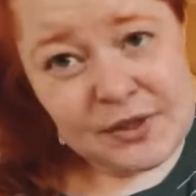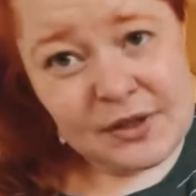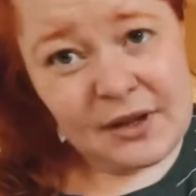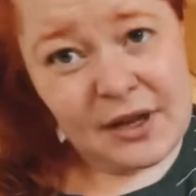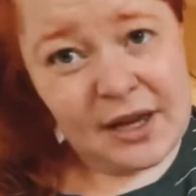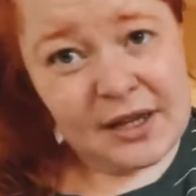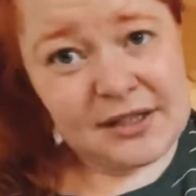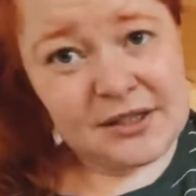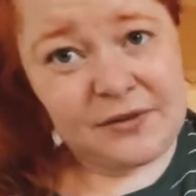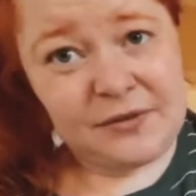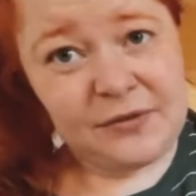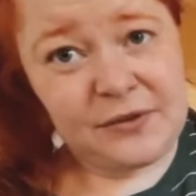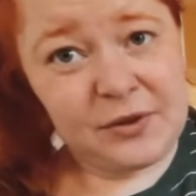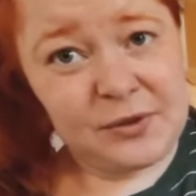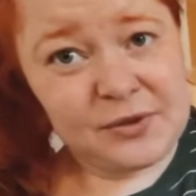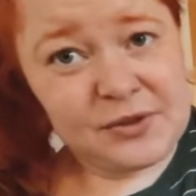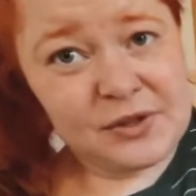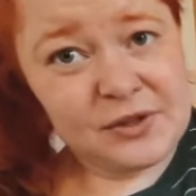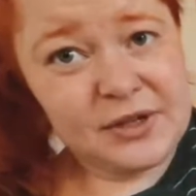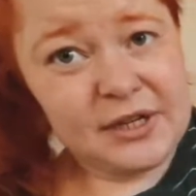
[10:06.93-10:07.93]
a
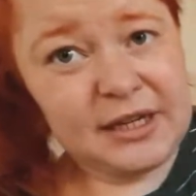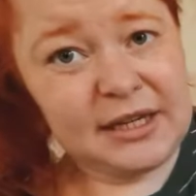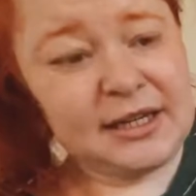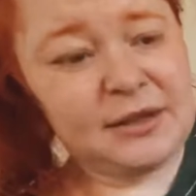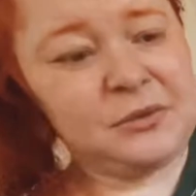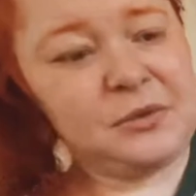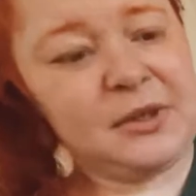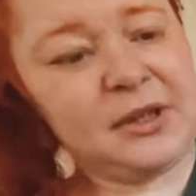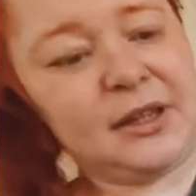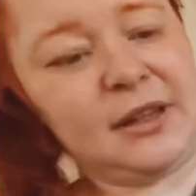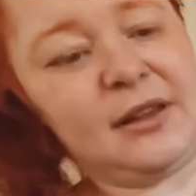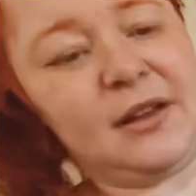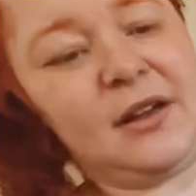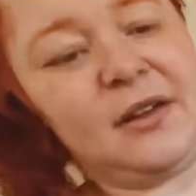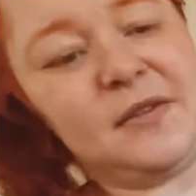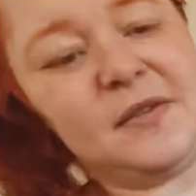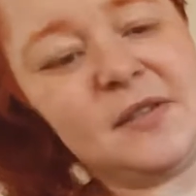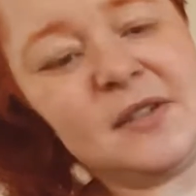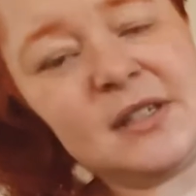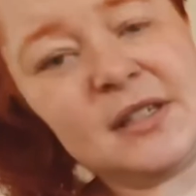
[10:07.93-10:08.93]
diffuser. He really
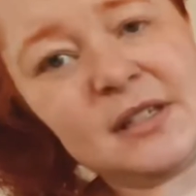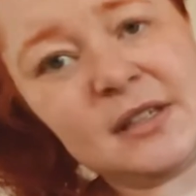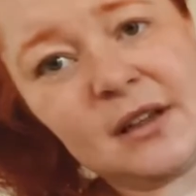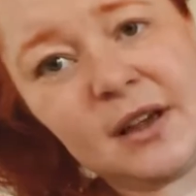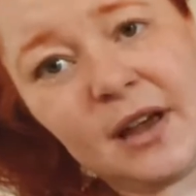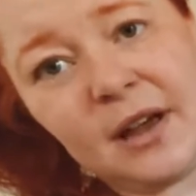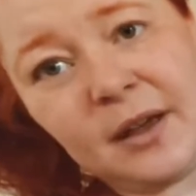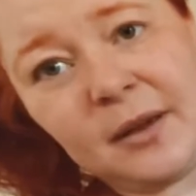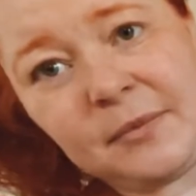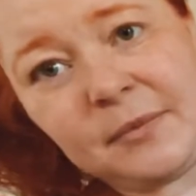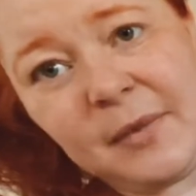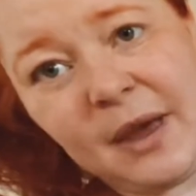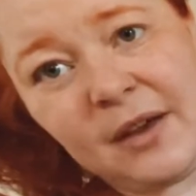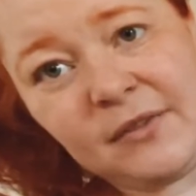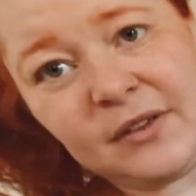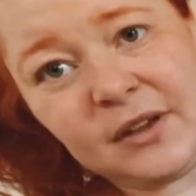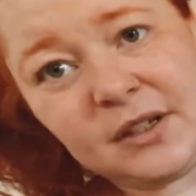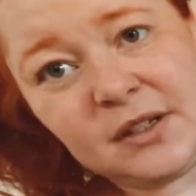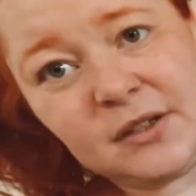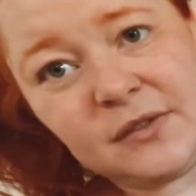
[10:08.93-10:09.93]
loves
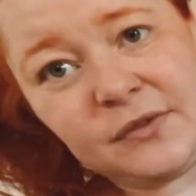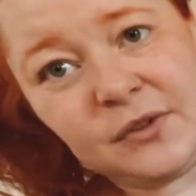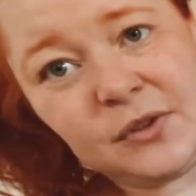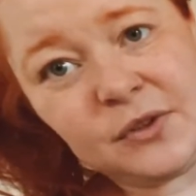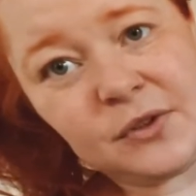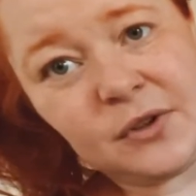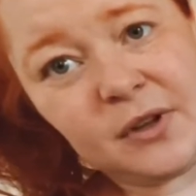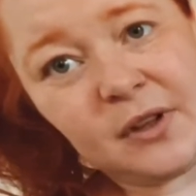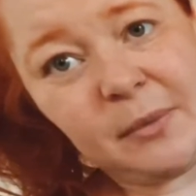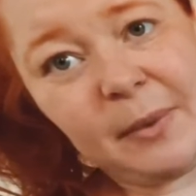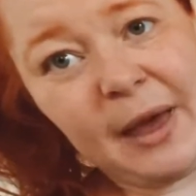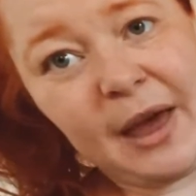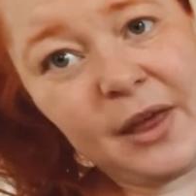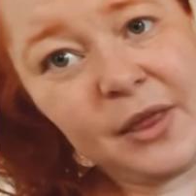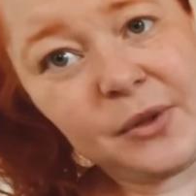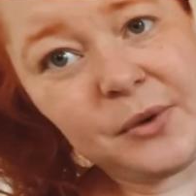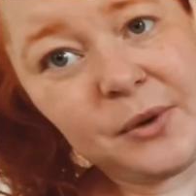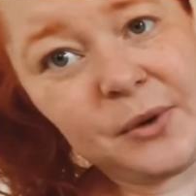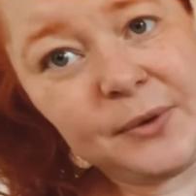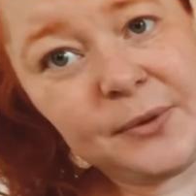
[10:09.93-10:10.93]
having a diffuser in the
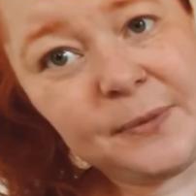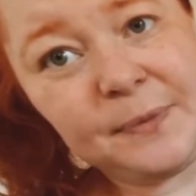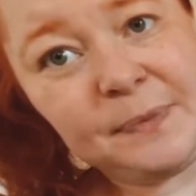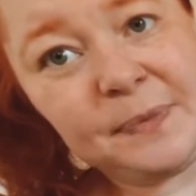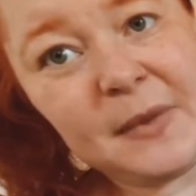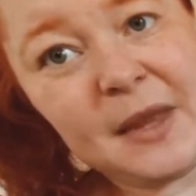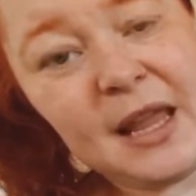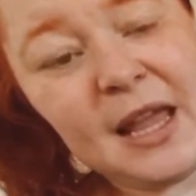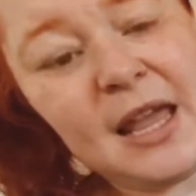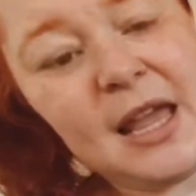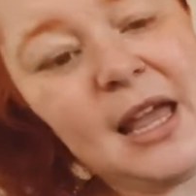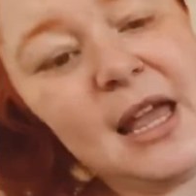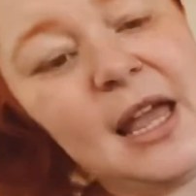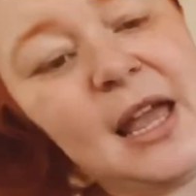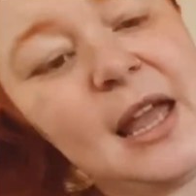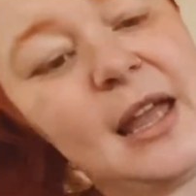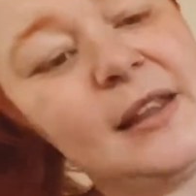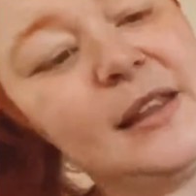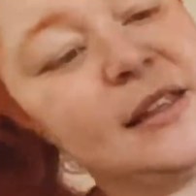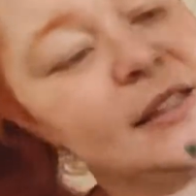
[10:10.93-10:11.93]
bathroom,
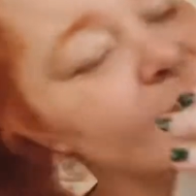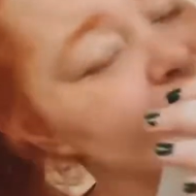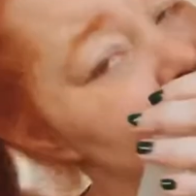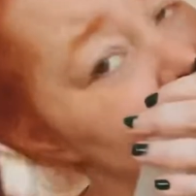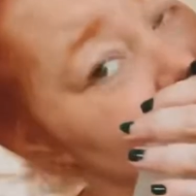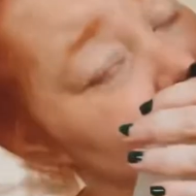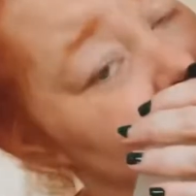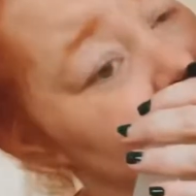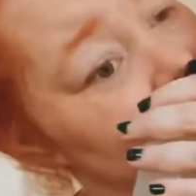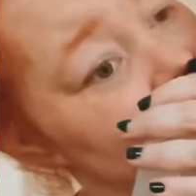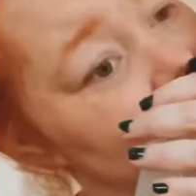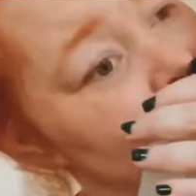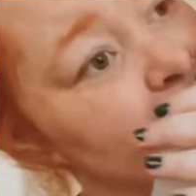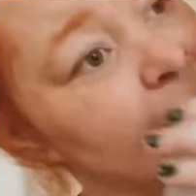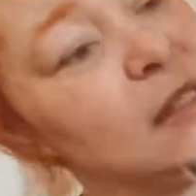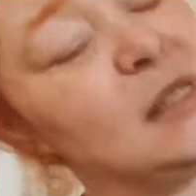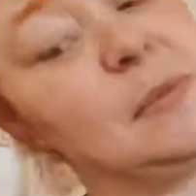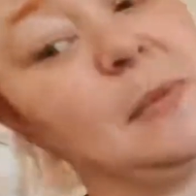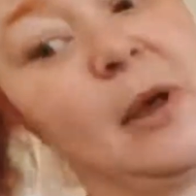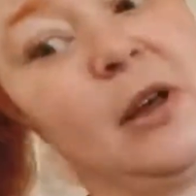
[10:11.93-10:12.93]
and this
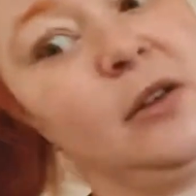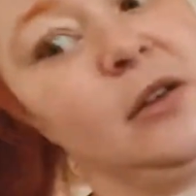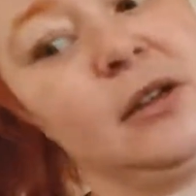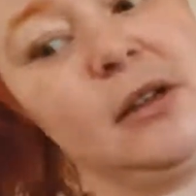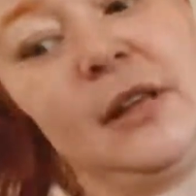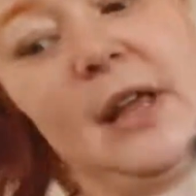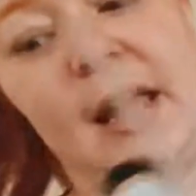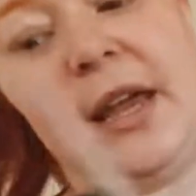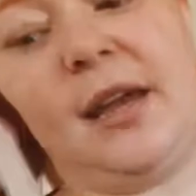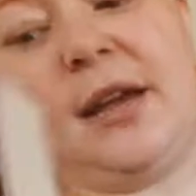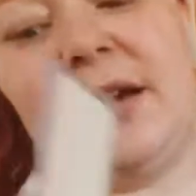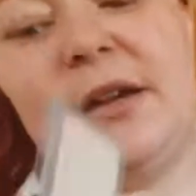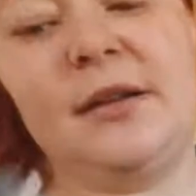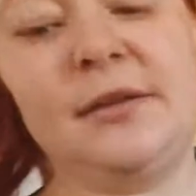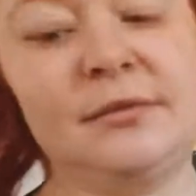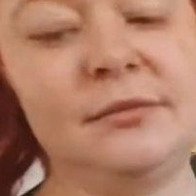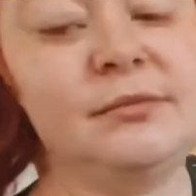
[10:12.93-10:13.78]
smelled like